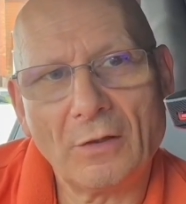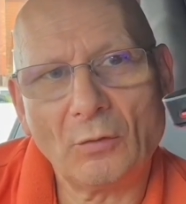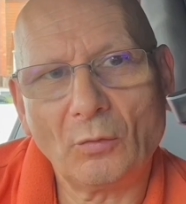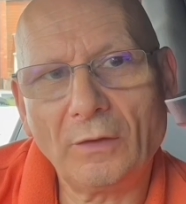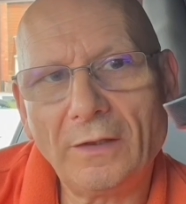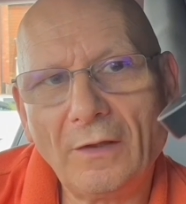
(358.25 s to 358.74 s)

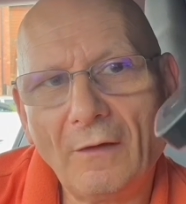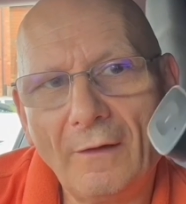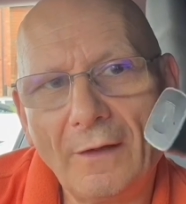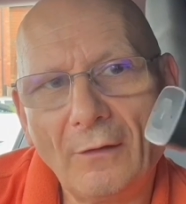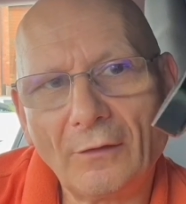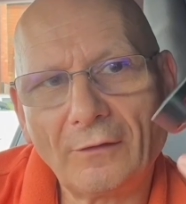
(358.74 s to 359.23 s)
With the
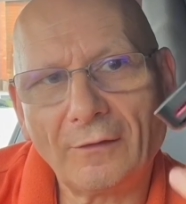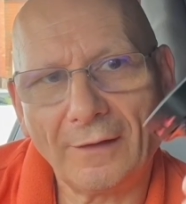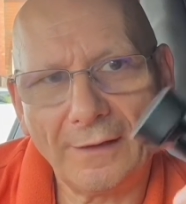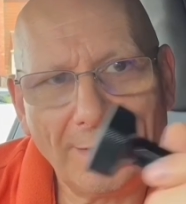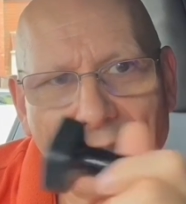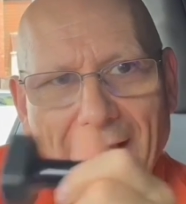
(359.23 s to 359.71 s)

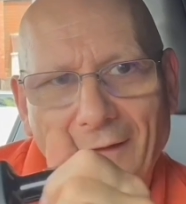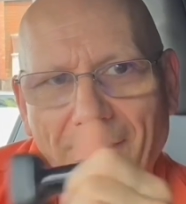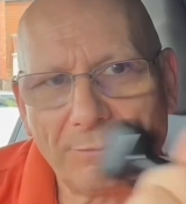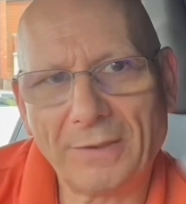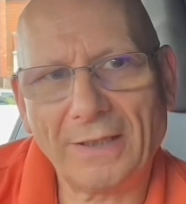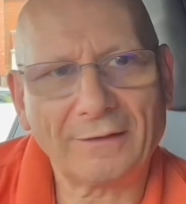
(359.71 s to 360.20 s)
iOttie, it
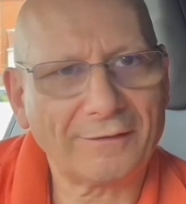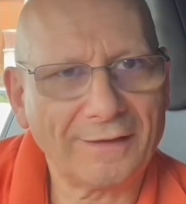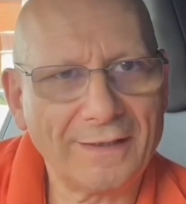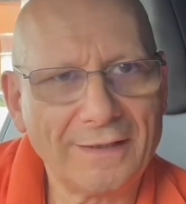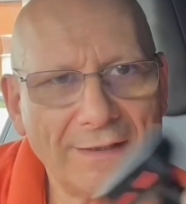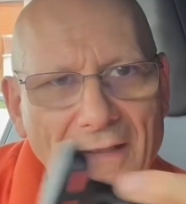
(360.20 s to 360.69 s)
plugs
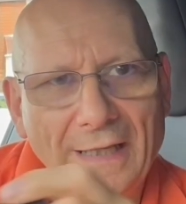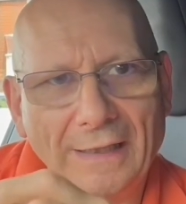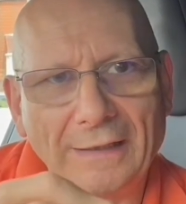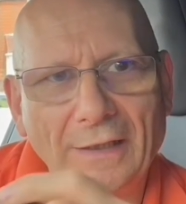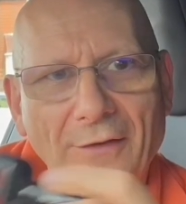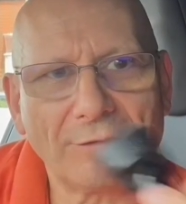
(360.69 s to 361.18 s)
in,
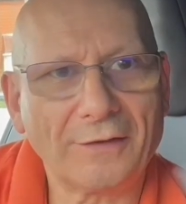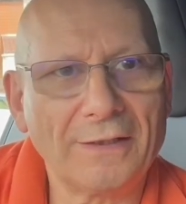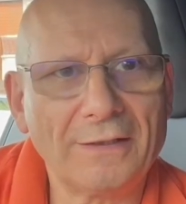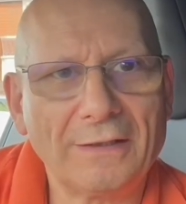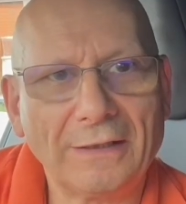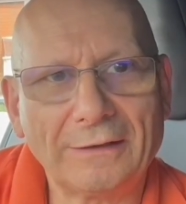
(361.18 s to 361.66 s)
it goes
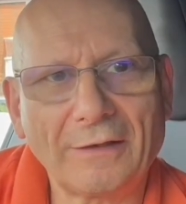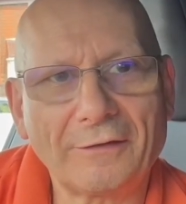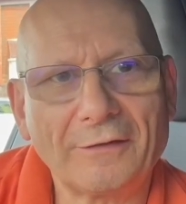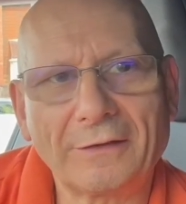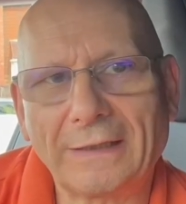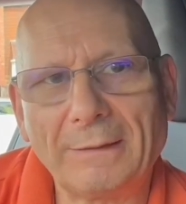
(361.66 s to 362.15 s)
in, it
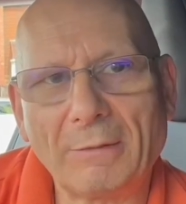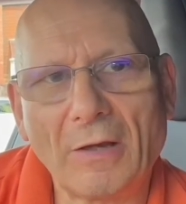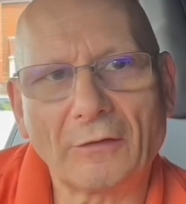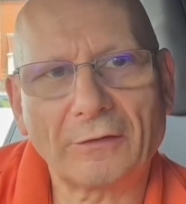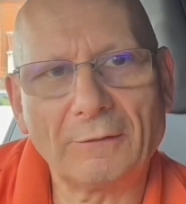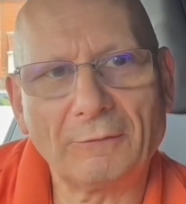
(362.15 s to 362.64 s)
doesn't keep
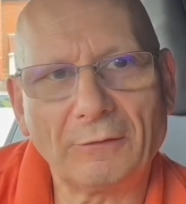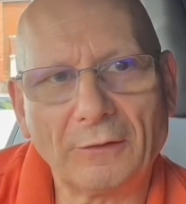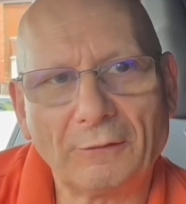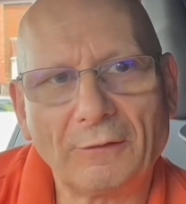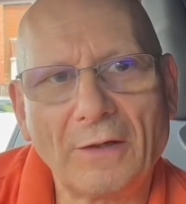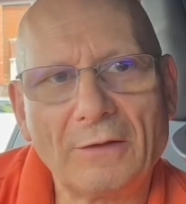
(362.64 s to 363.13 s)
asking for your
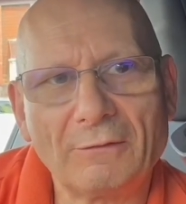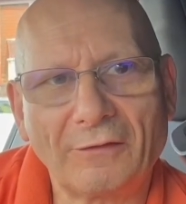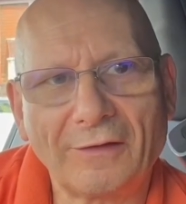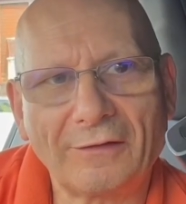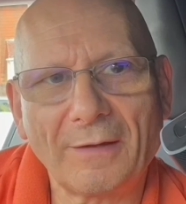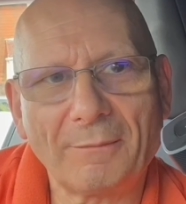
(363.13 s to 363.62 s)
phone
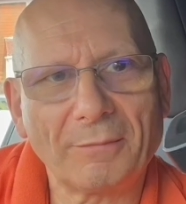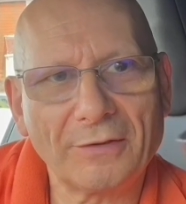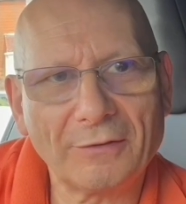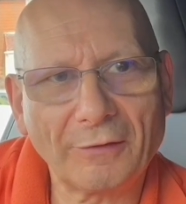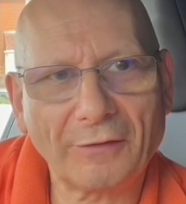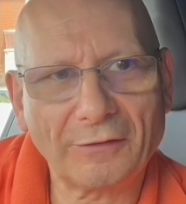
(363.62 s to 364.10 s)
set and
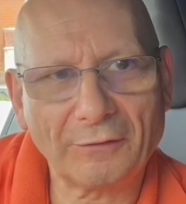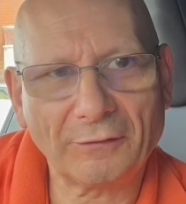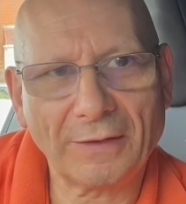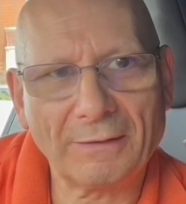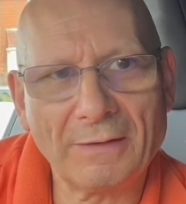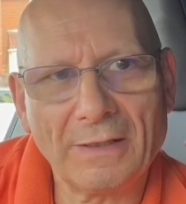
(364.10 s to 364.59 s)
the rest of it.